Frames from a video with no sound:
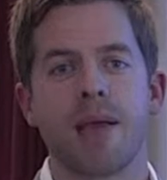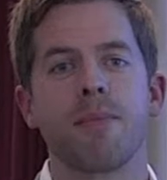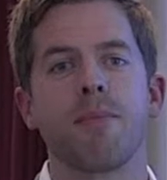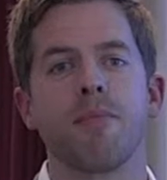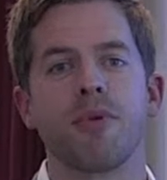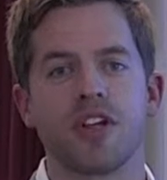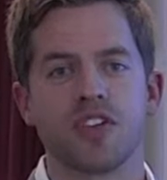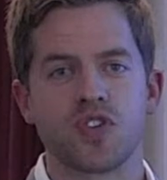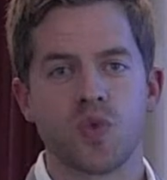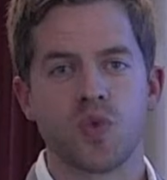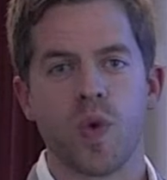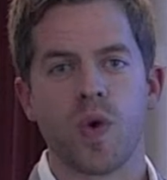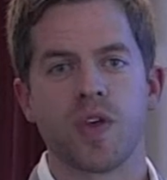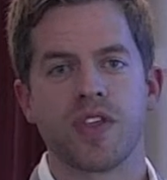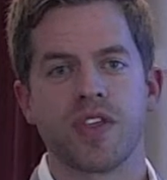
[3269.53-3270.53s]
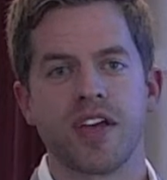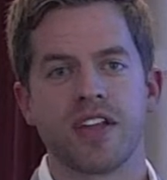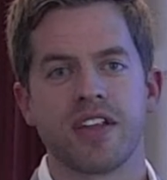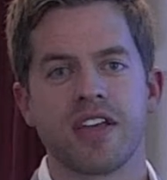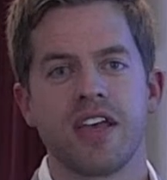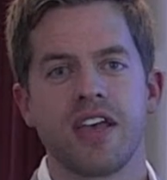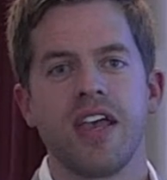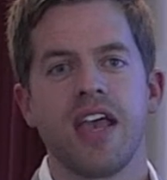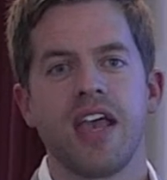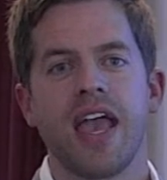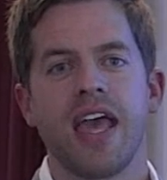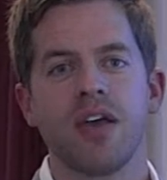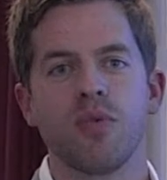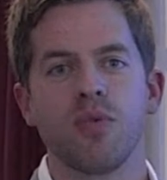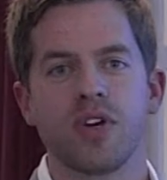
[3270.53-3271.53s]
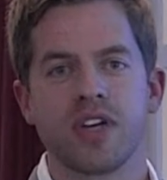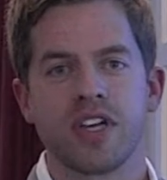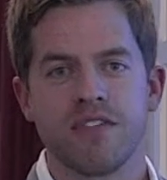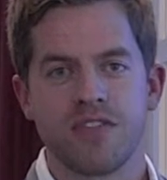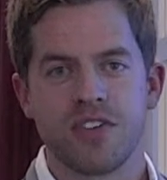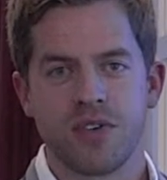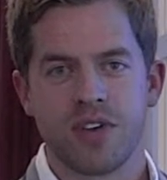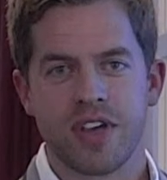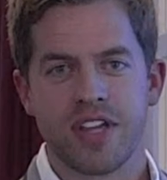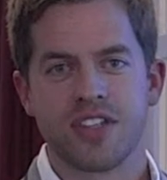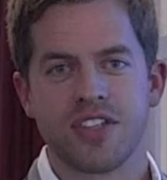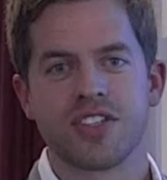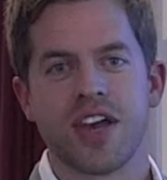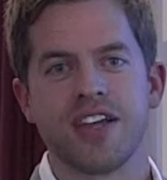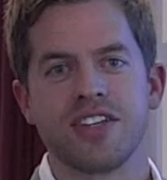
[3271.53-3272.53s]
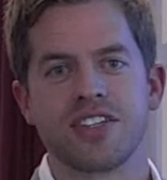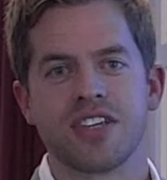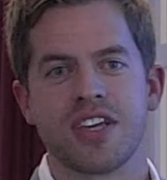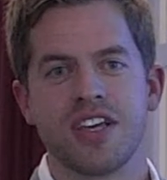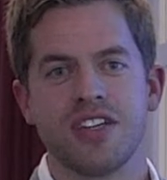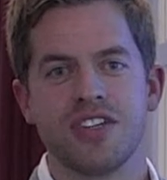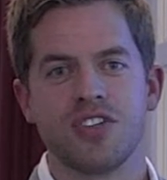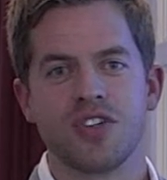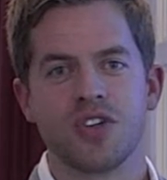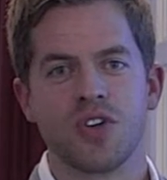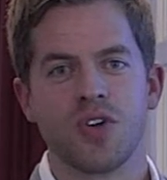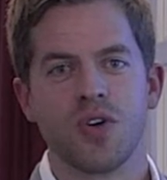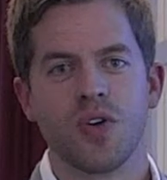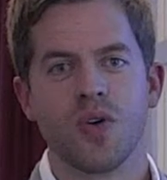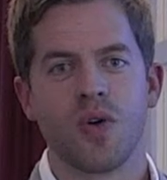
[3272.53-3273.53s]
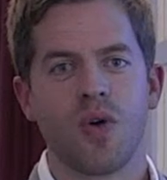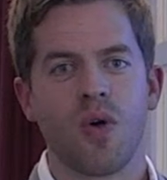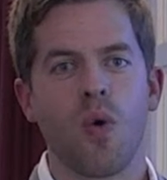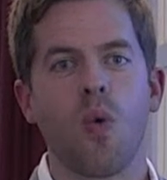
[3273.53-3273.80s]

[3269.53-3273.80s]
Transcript: but it's worth it. And it will give you insights into